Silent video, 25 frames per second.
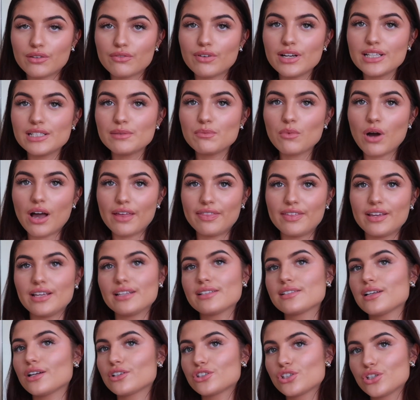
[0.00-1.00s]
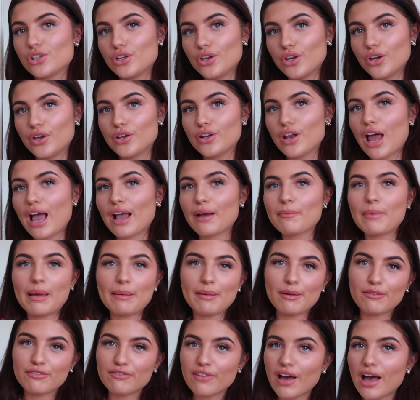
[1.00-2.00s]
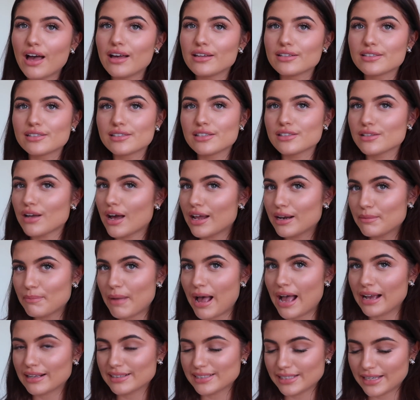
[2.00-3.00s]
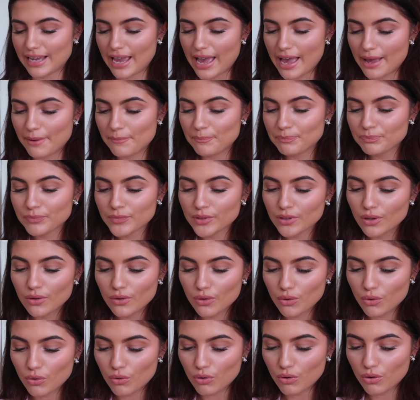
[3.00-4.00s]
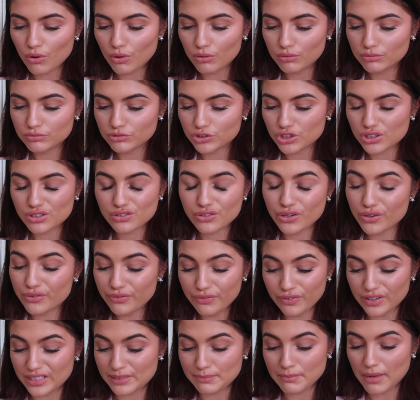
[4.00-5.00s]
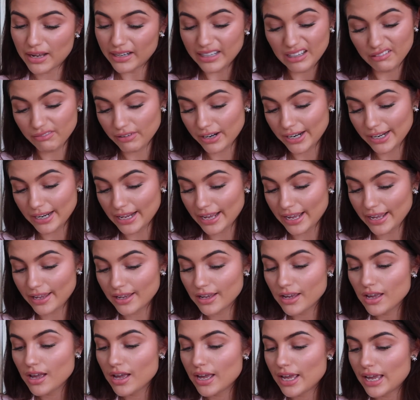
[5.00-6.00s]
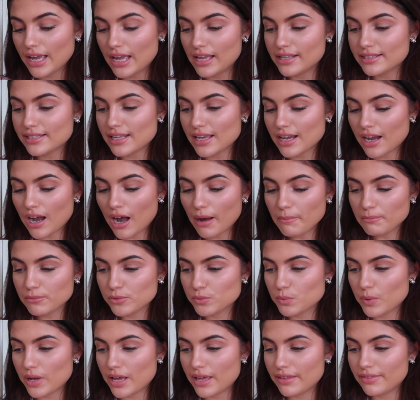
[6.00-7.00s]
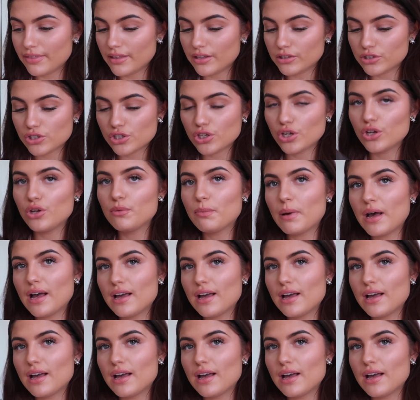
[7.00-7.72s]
The reason why I think it's such a good, like, maybe first designer bag to get, or just good for its money, really, is it comes with two